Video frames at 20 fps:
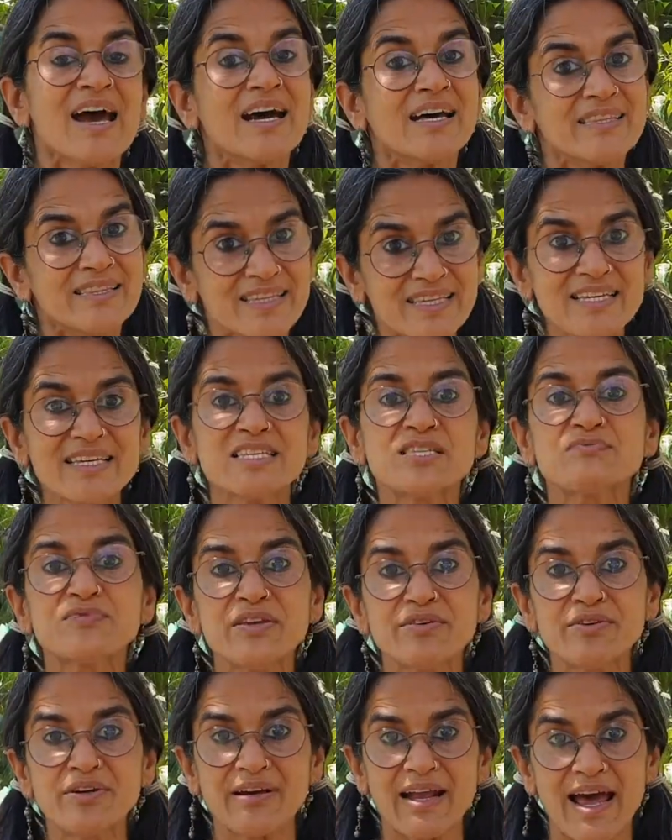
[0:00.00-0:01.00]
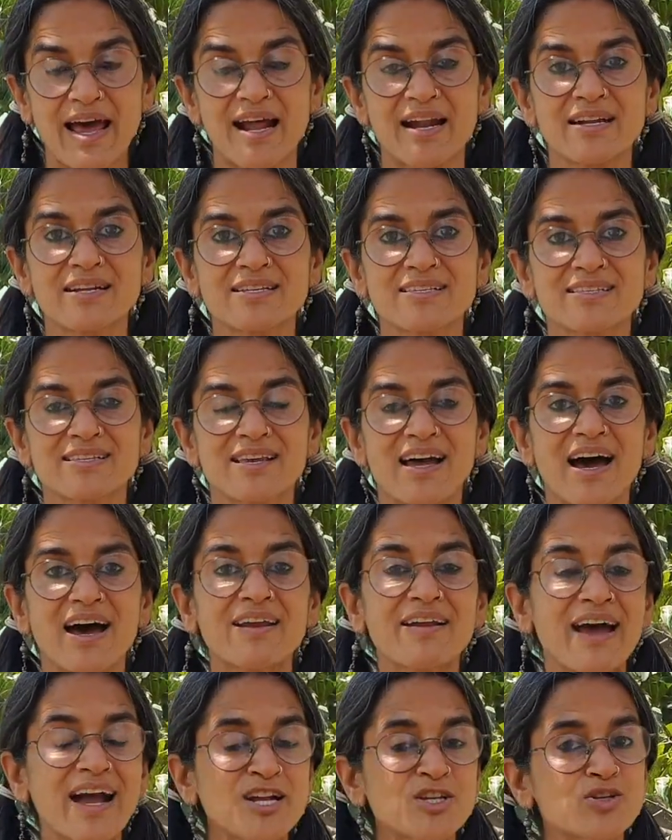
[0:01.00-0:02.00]
These weaver ants are
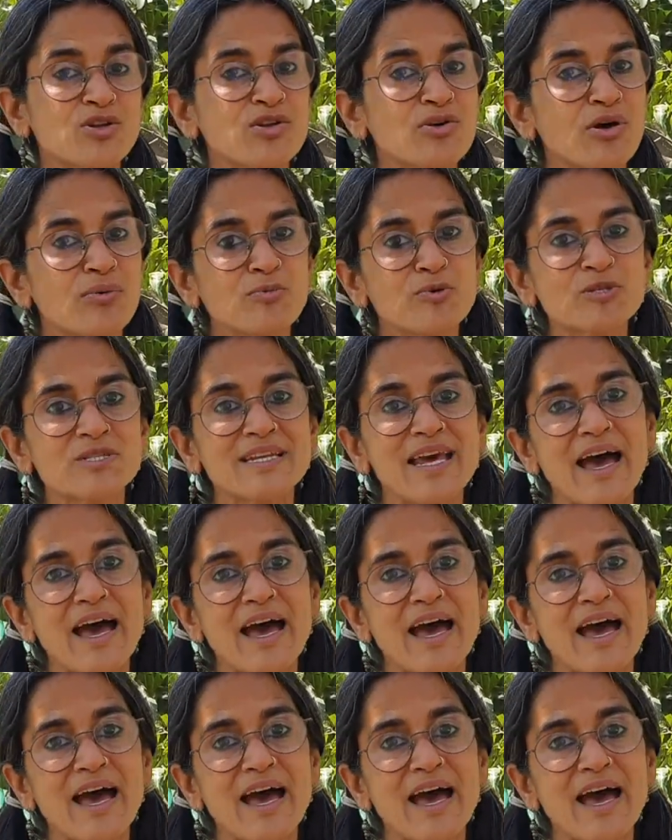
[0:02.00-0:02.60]
actually almost